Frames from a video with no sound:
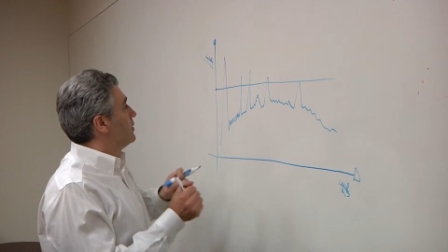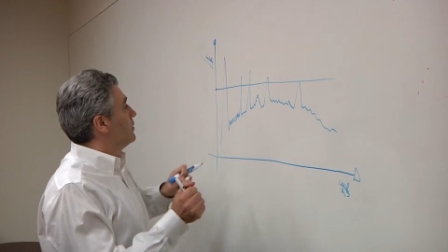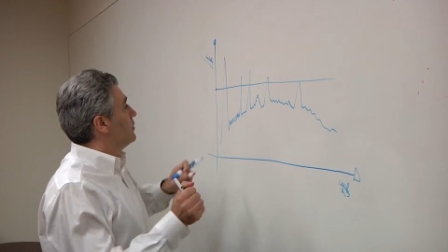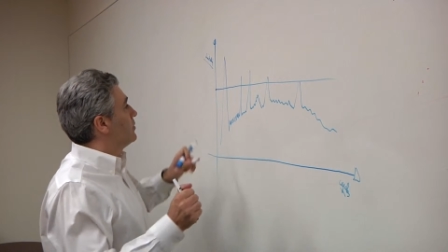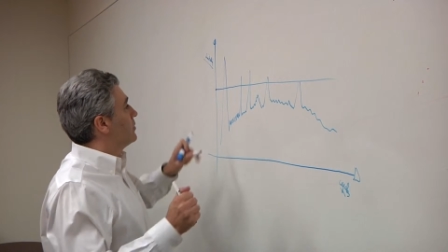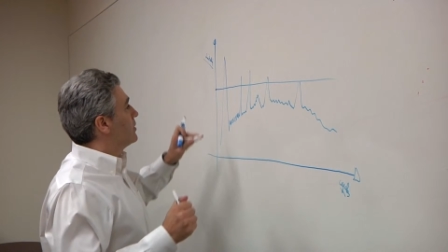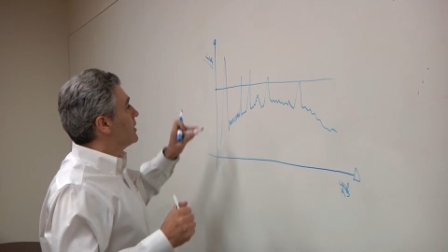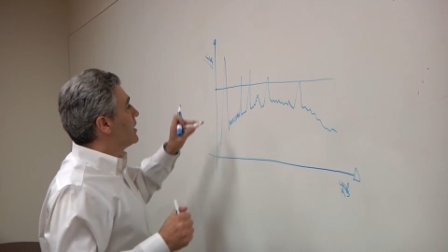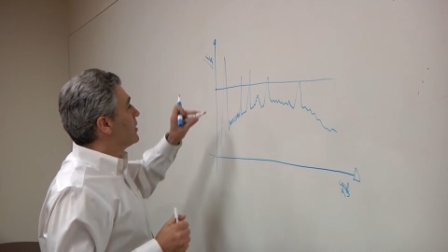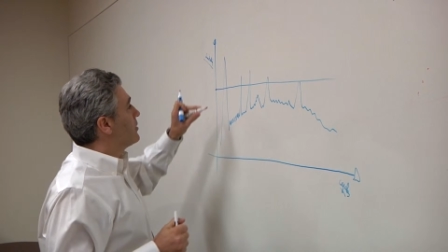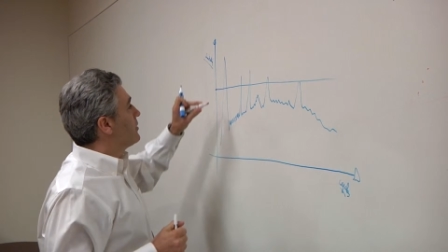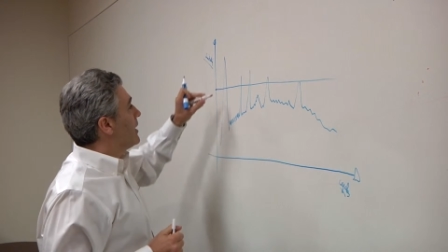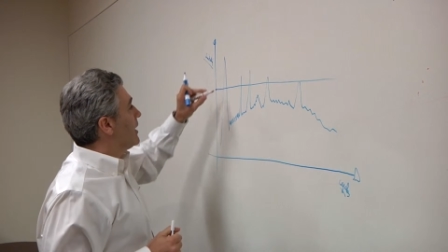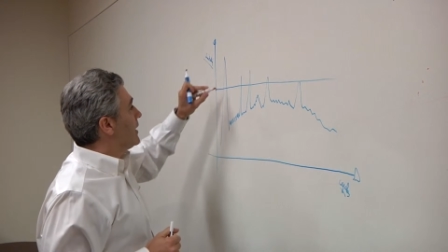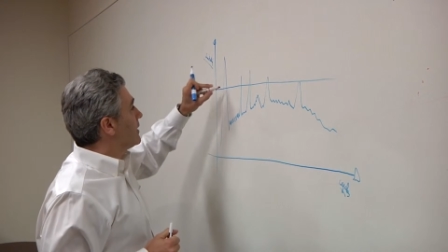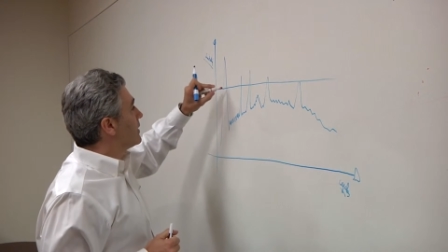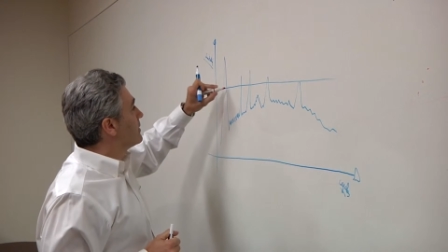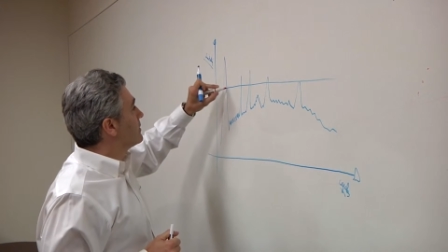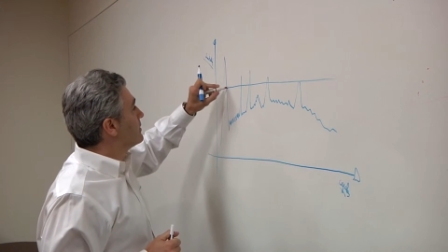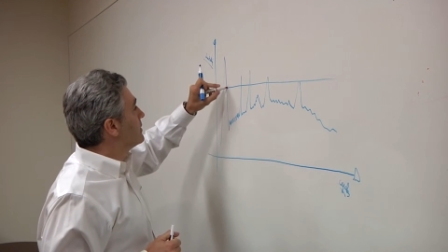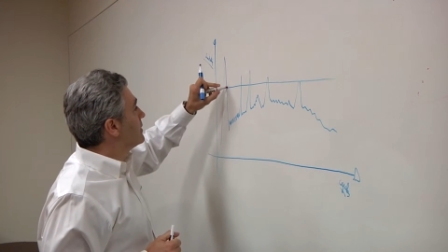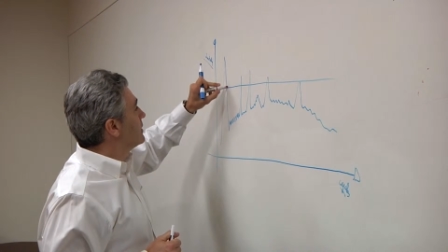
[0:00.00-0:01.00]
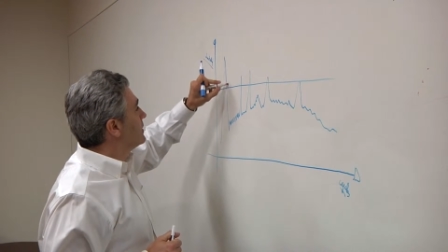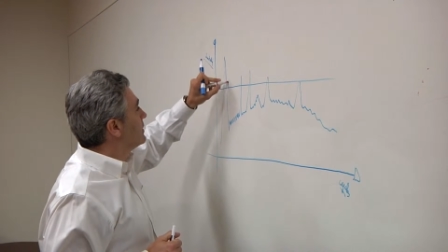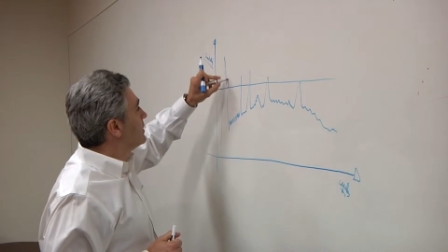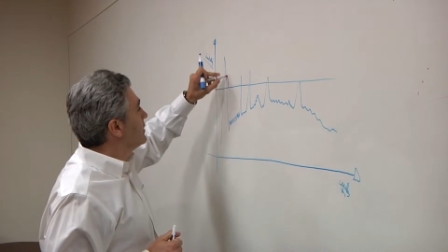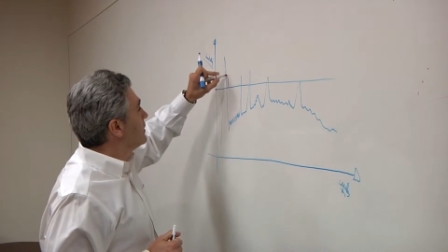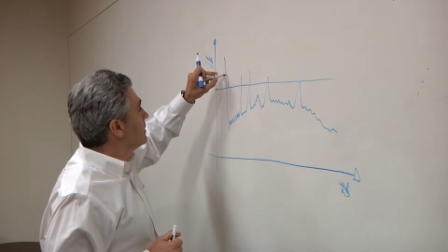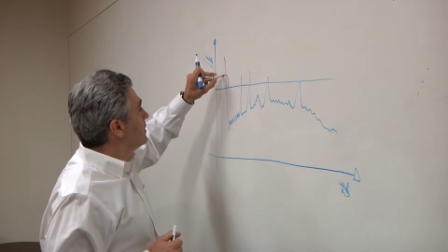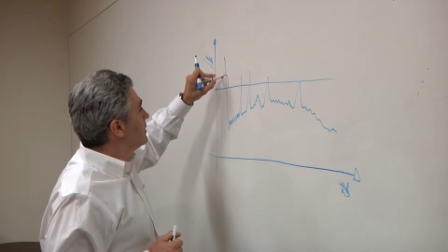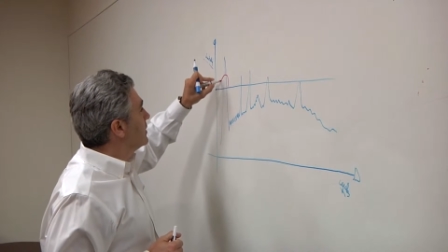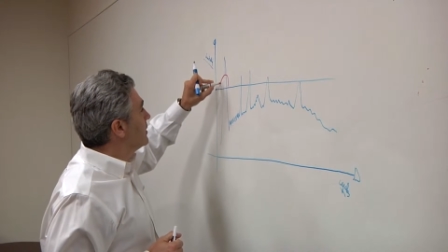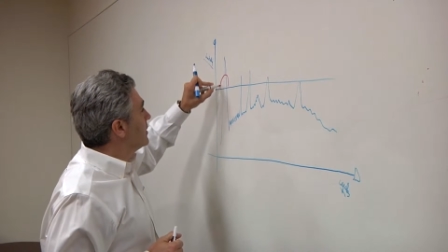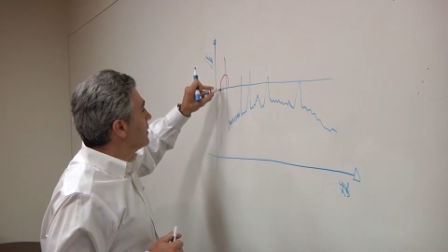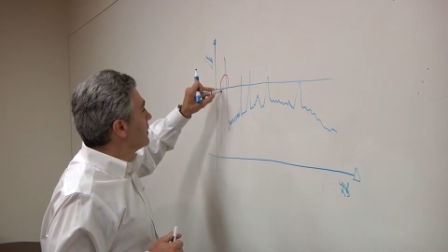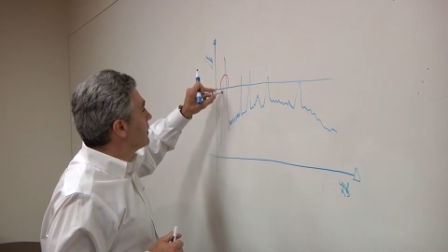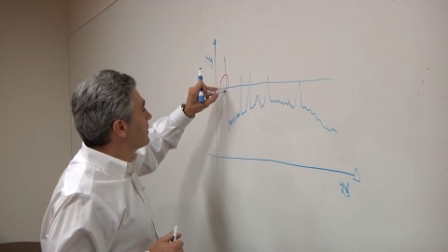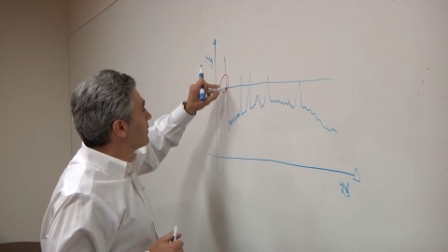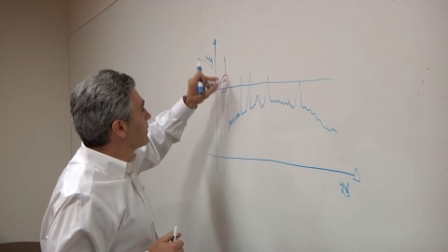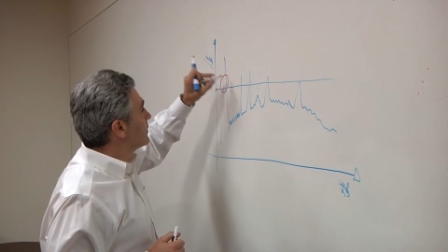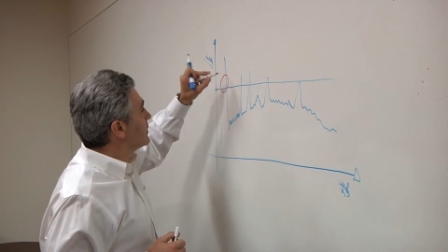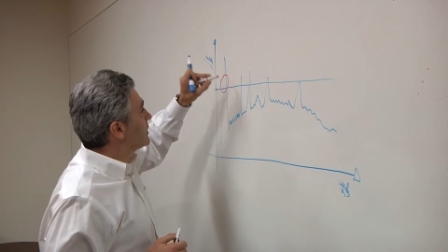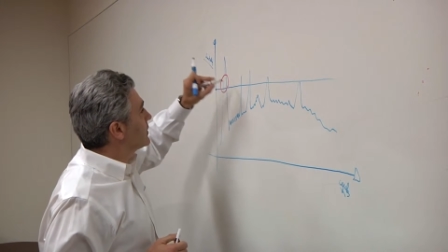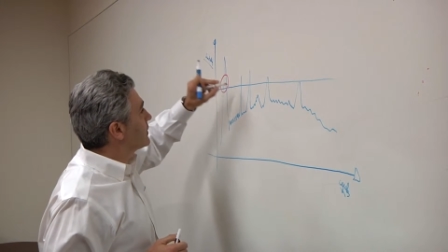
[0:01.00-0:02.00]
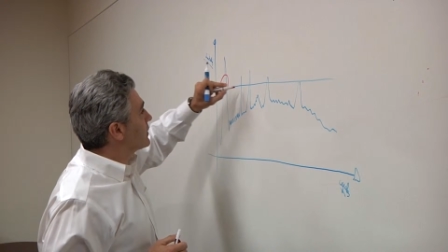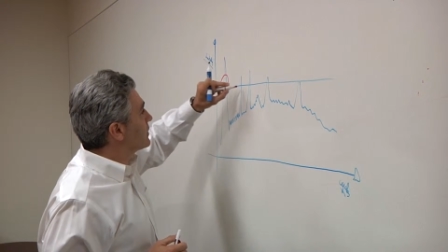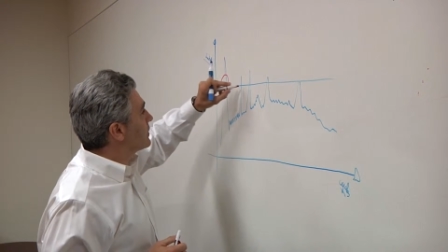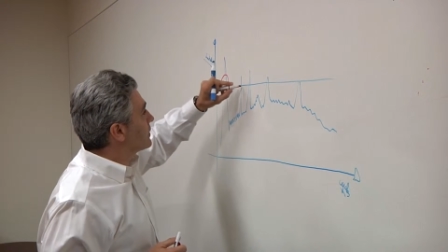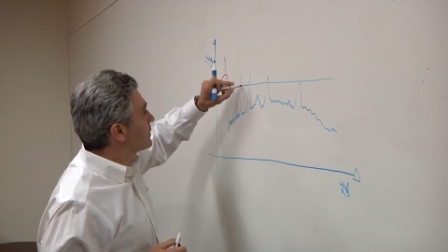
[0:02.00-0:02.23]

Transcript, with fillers: So they are red. You know, this